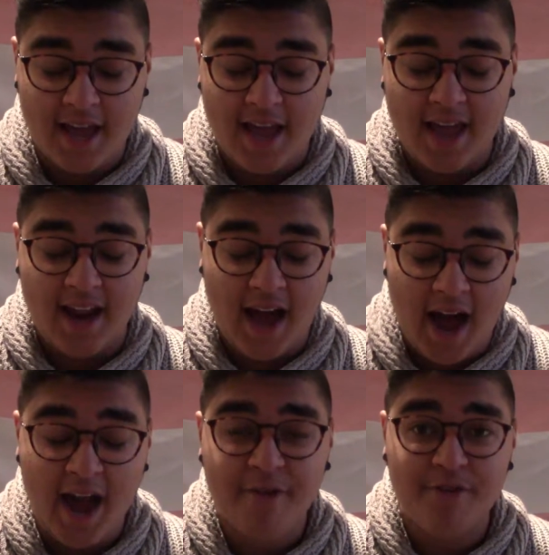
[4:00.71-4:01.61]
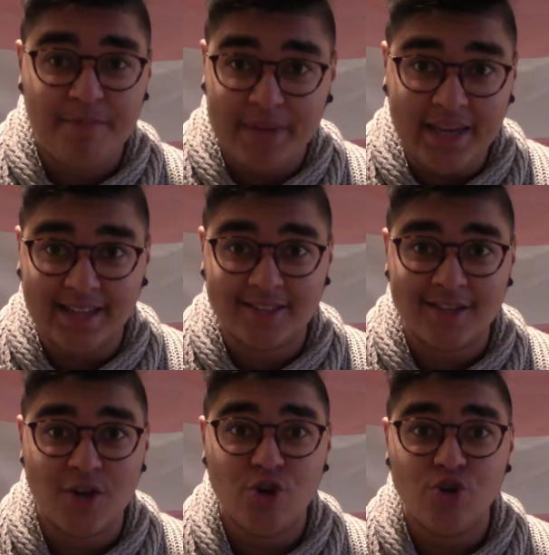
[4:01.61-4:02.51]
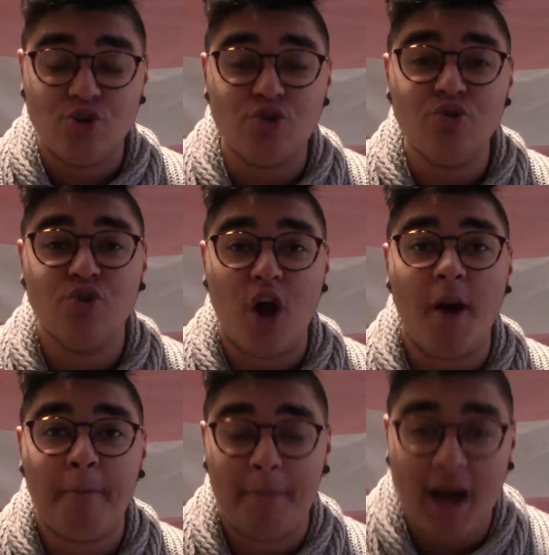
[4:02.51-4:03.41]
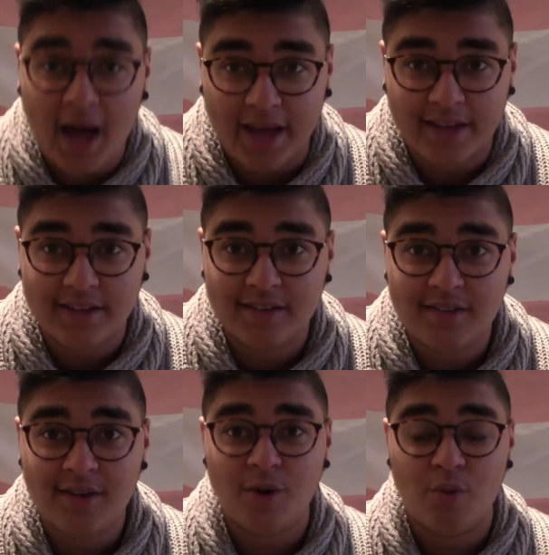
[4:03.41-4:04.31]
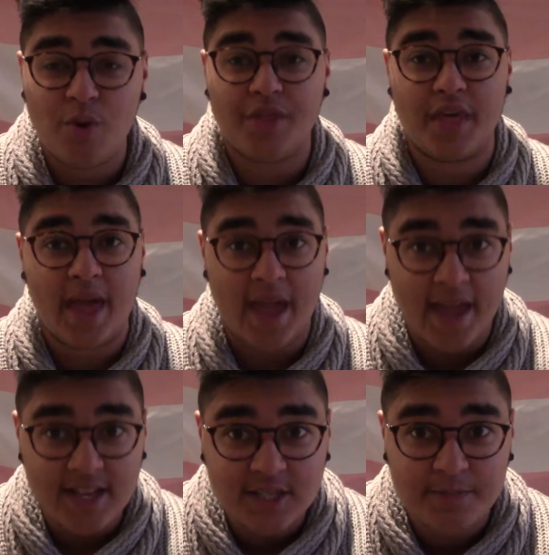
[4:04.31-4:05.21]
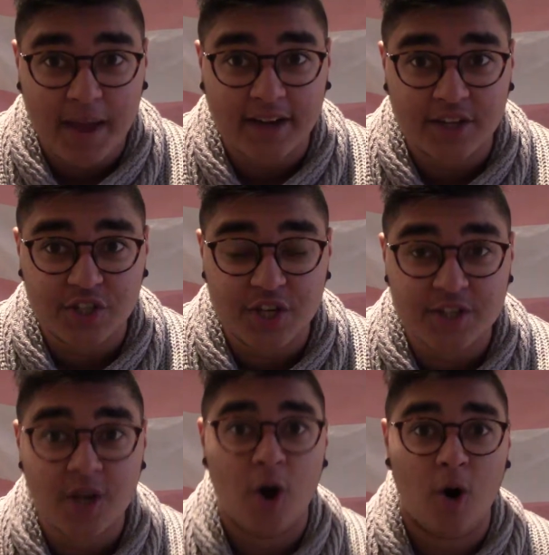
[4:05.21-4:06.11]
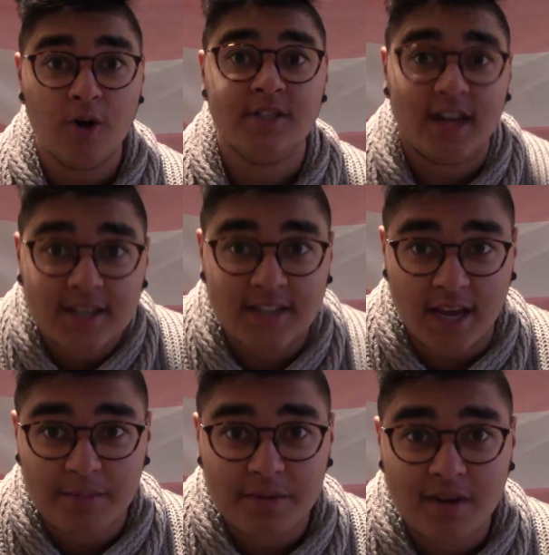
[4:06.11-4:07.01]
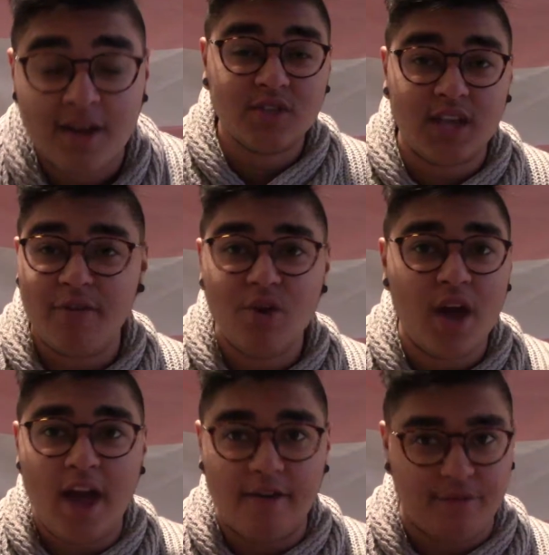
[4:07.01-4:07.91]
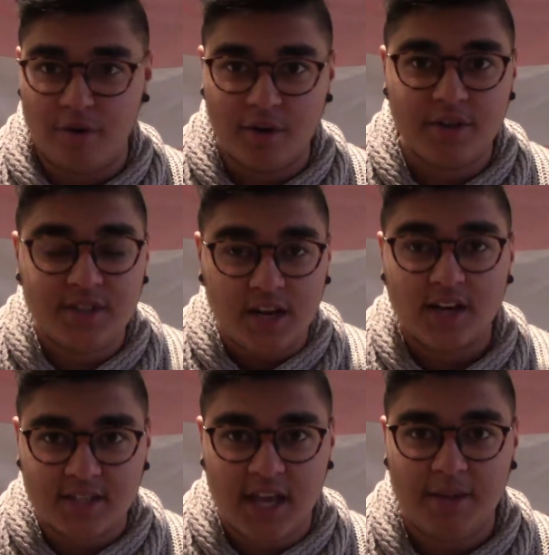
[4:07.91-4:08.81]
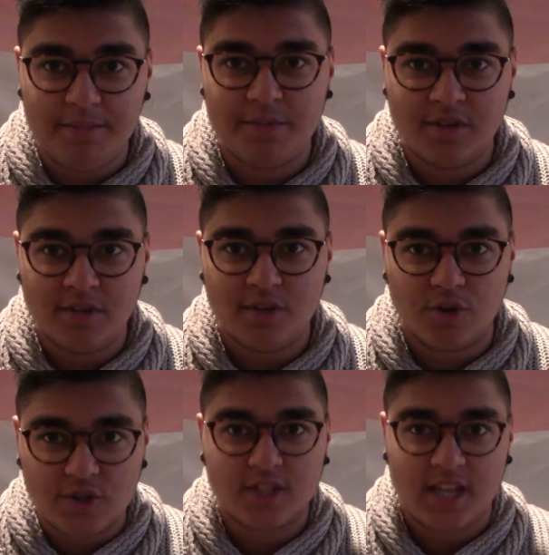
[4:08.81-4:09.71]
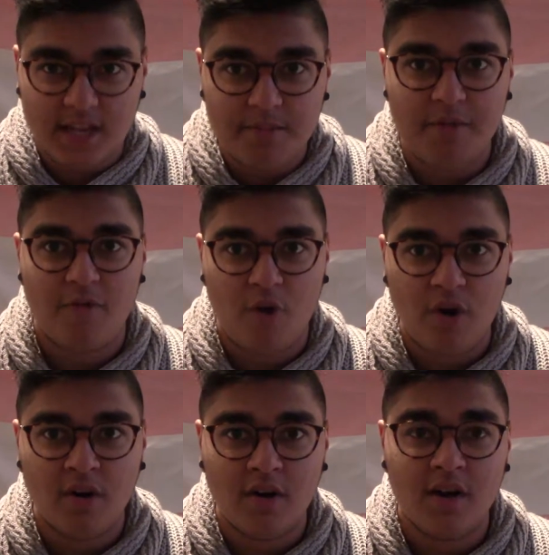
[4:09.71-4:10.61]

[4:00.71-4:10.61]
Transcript: and I repeat, do not bind with ace bandages or duct tape. Have you ever duct taped your skin before?